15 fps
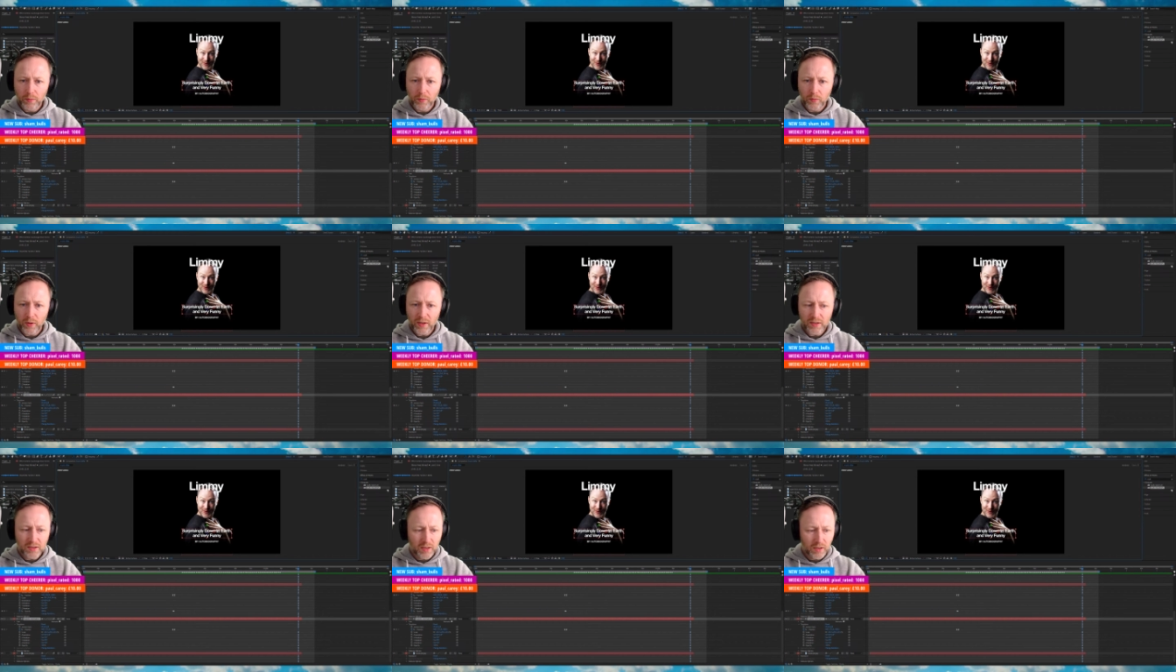
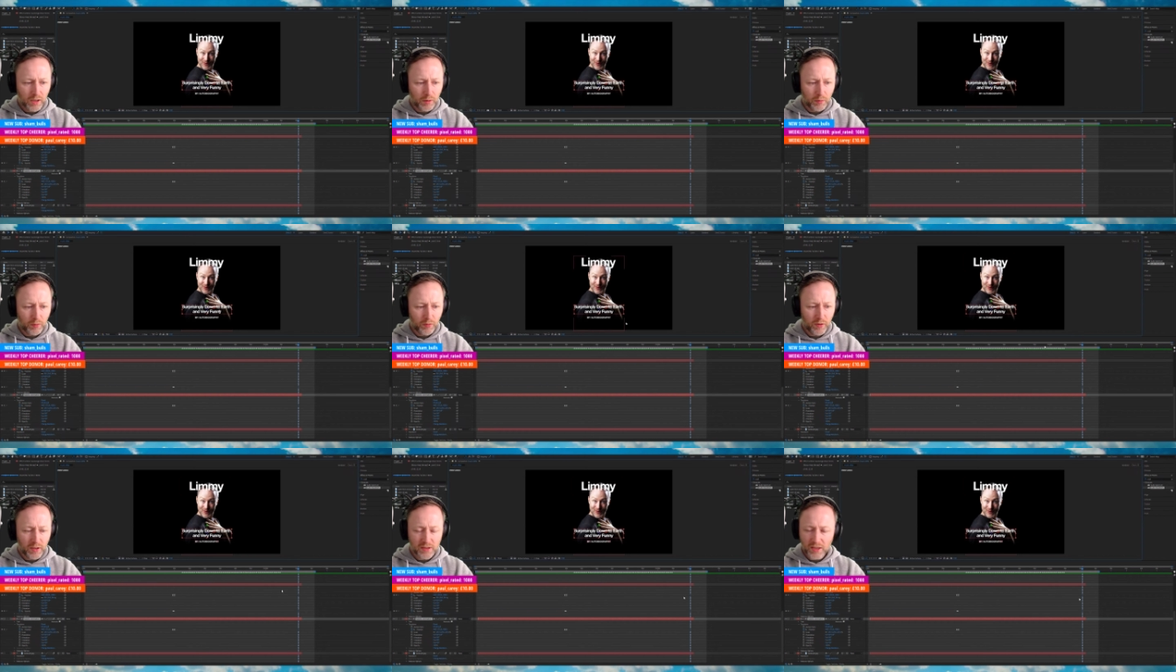Where is that
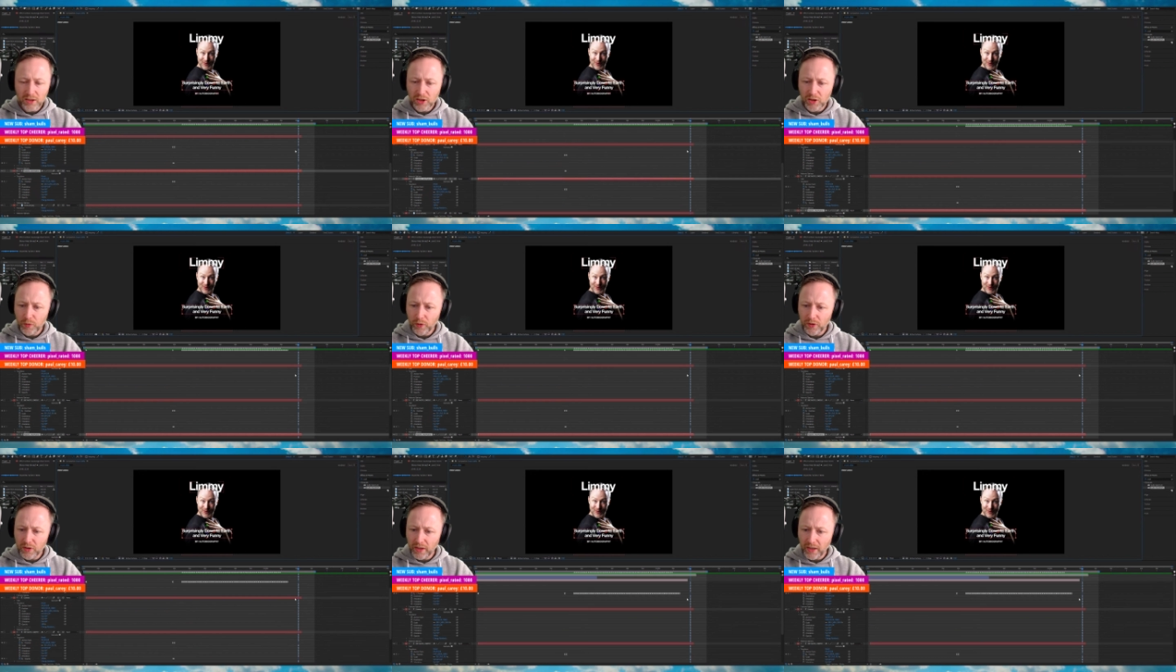coming from? Is that just
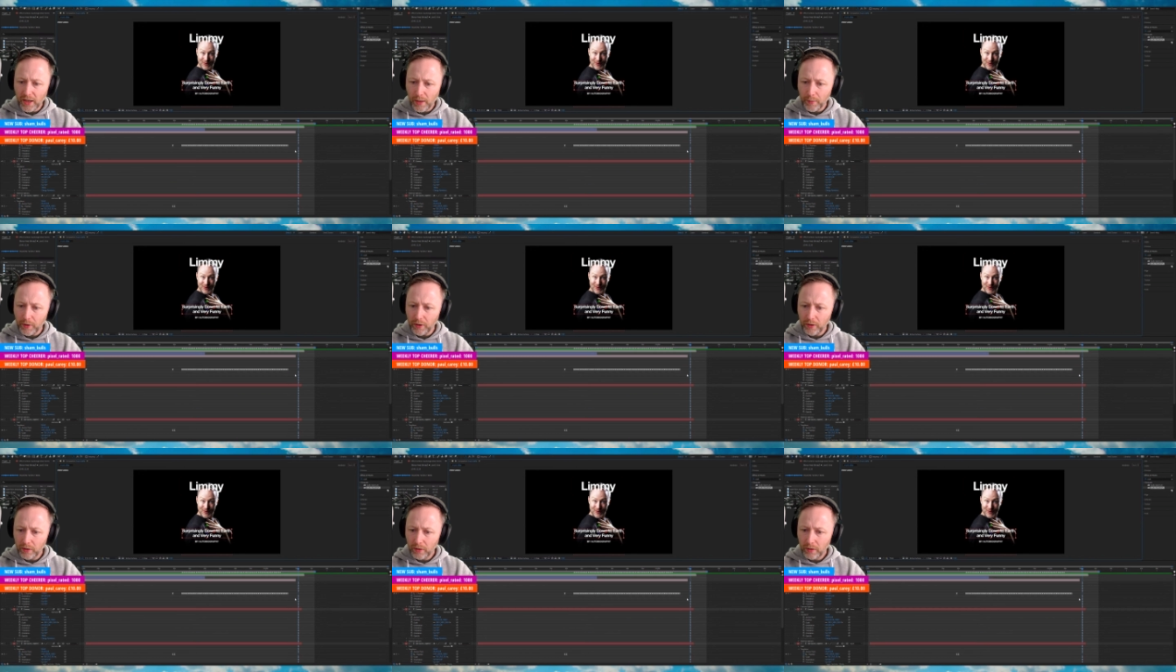because the
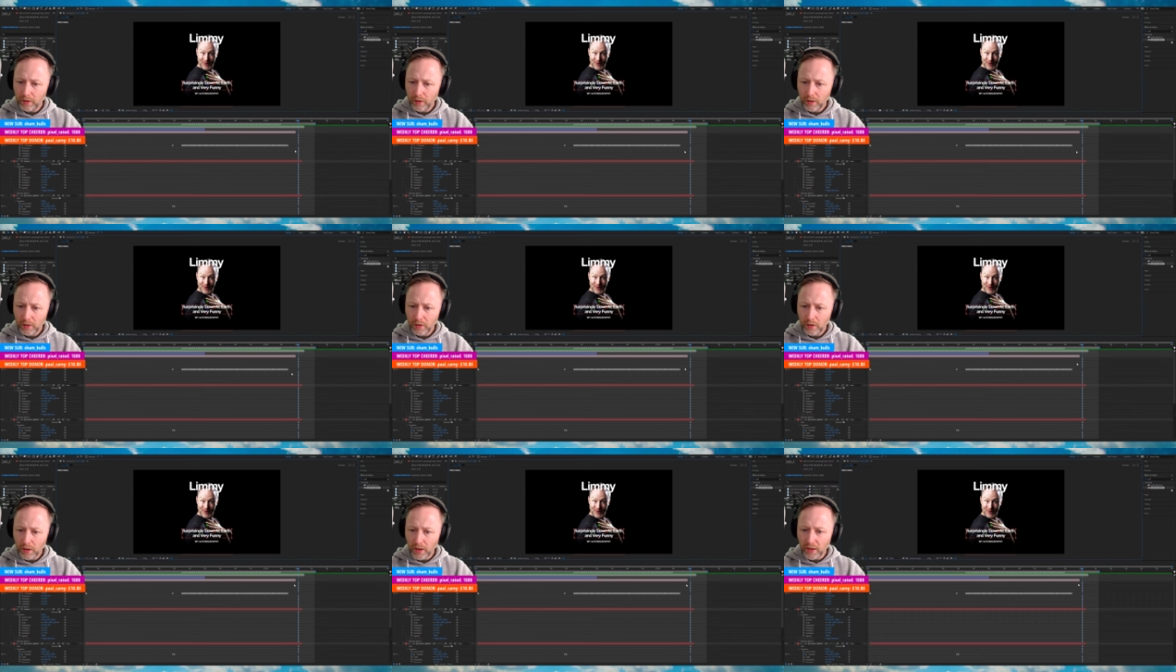camera?
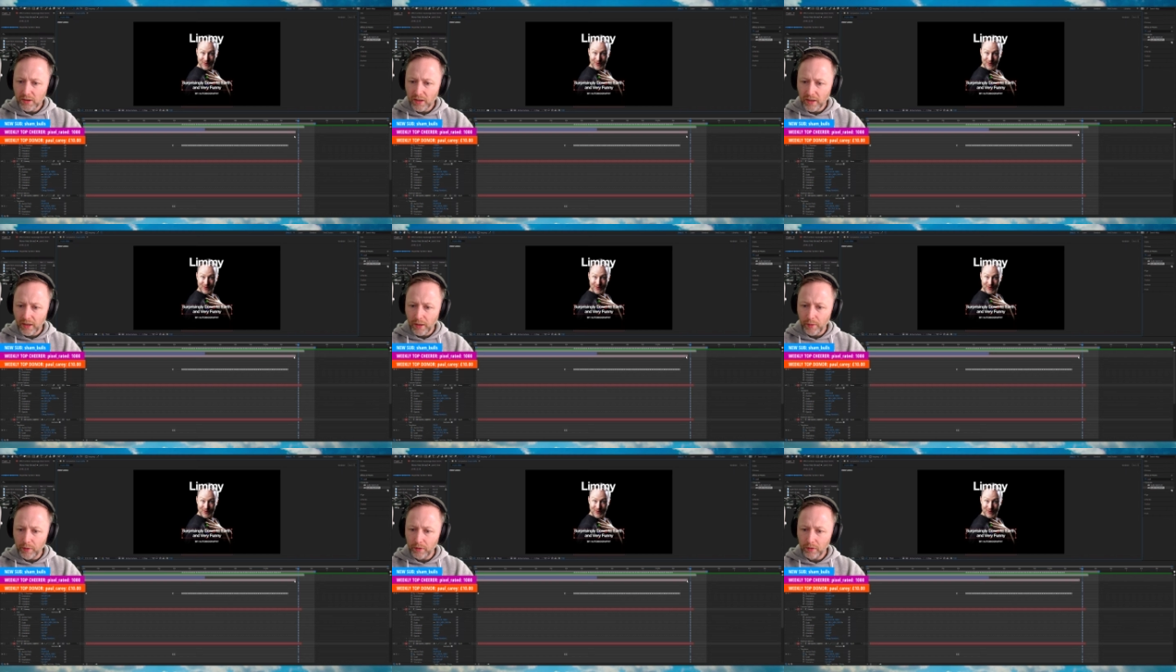I think it's the
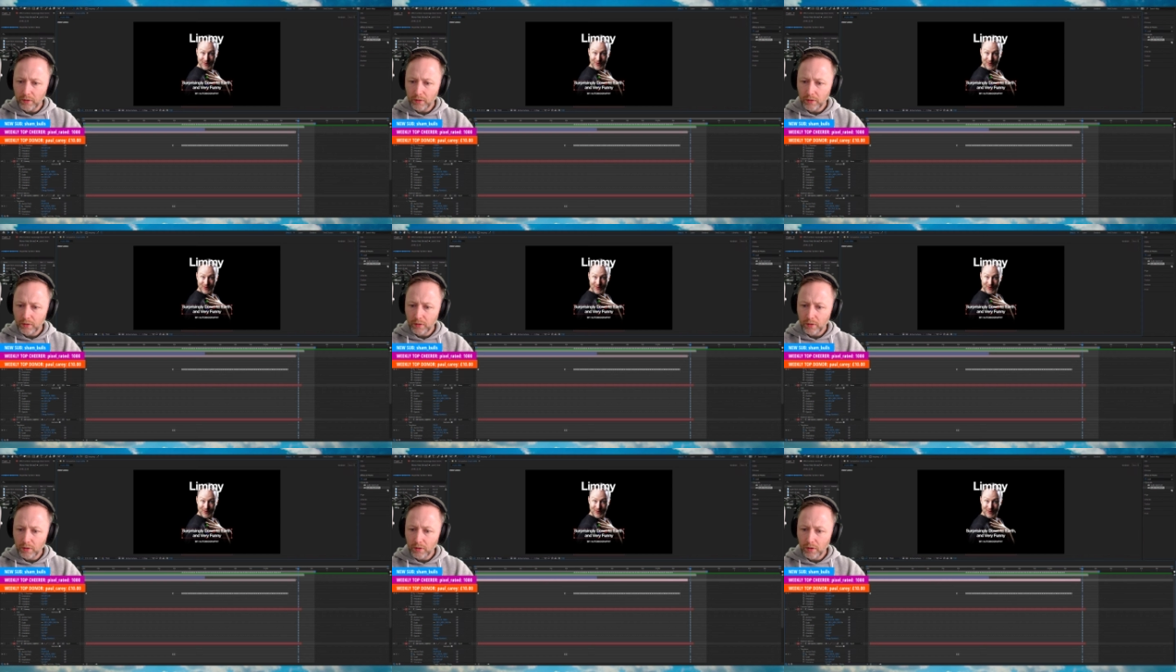camera.
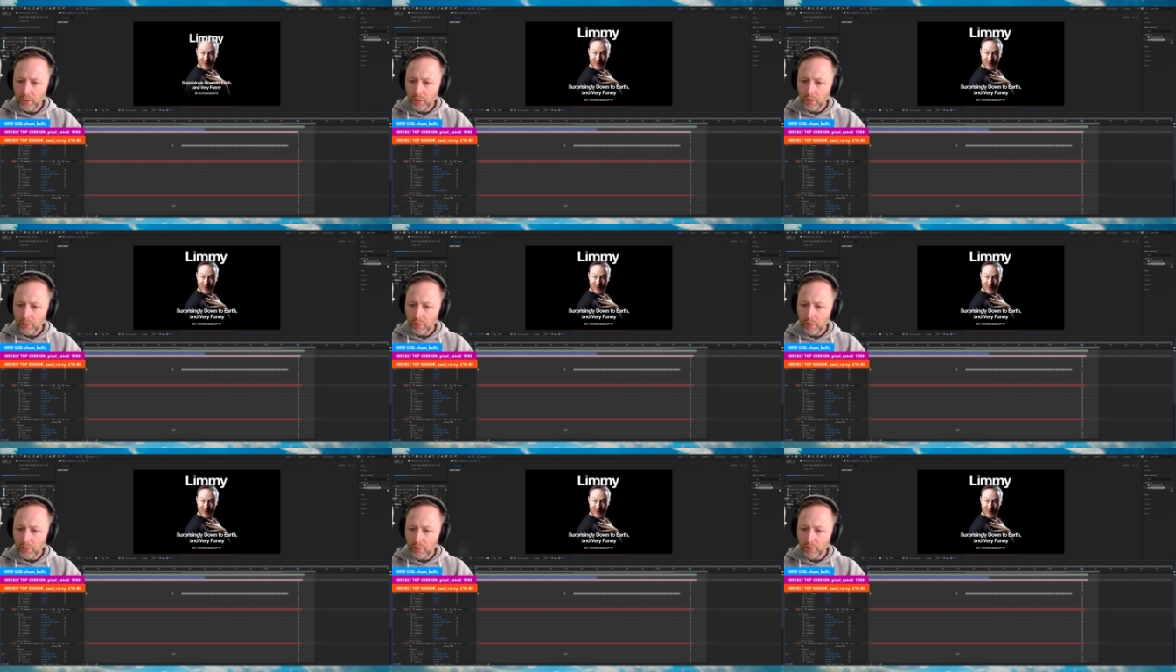
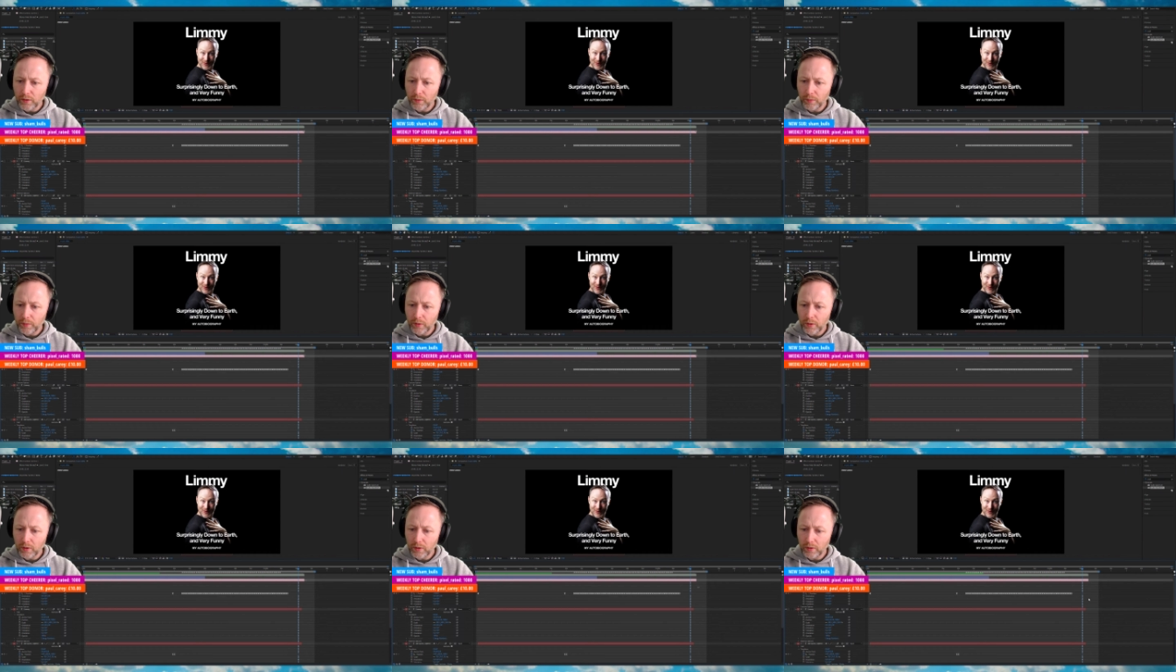Right, so I
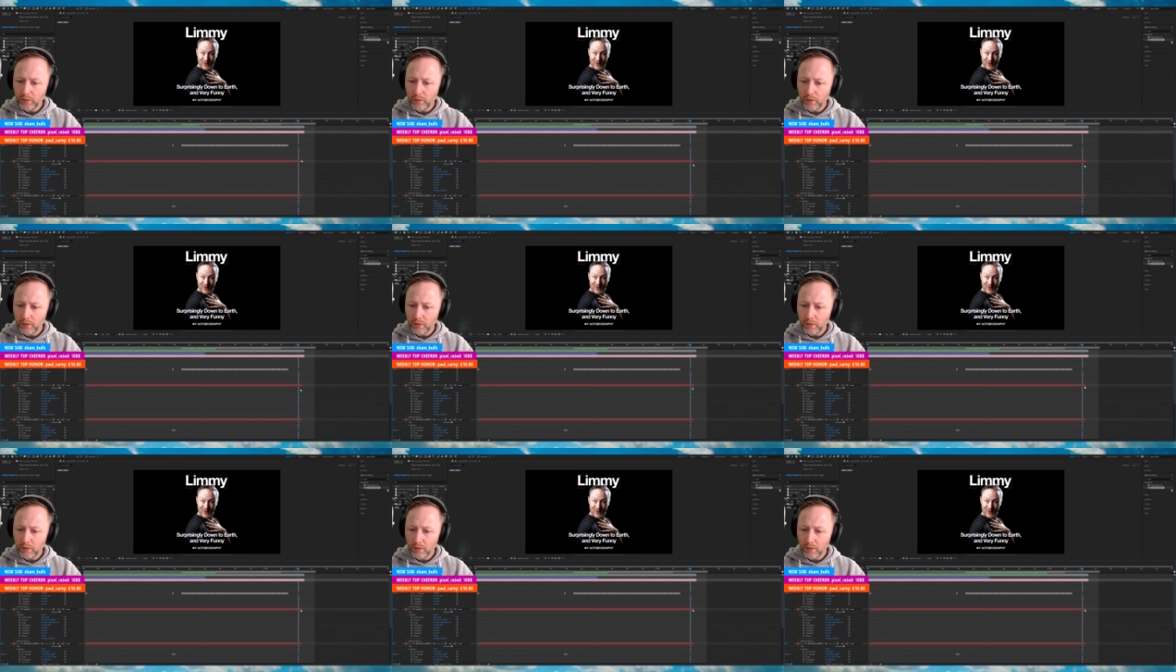put that off
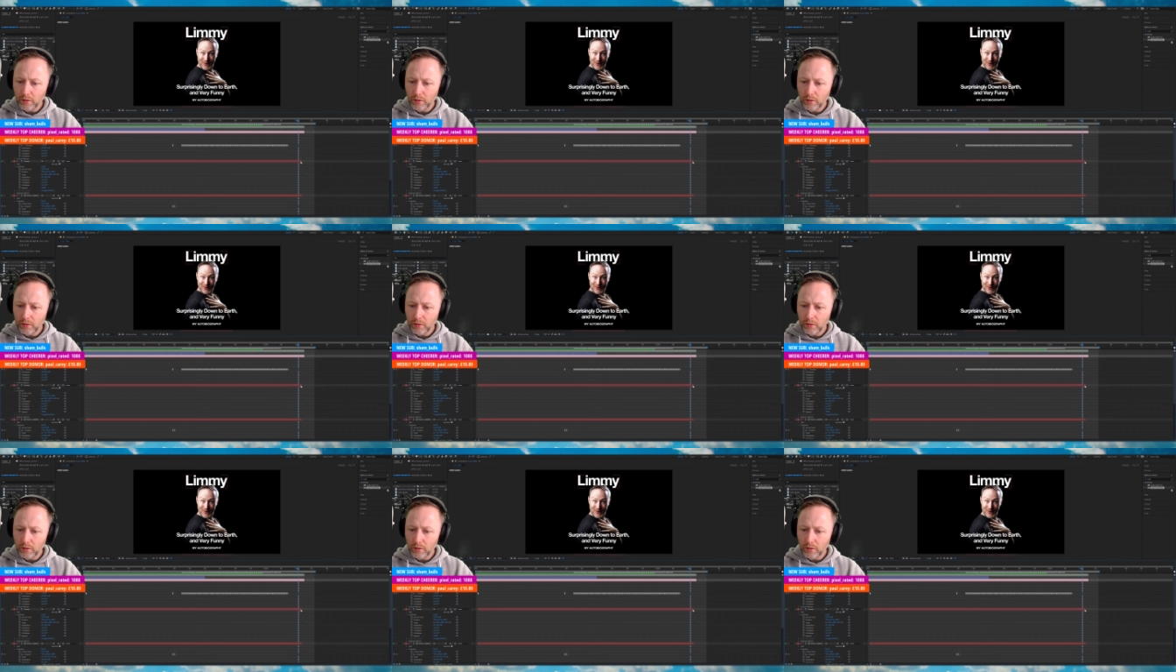there.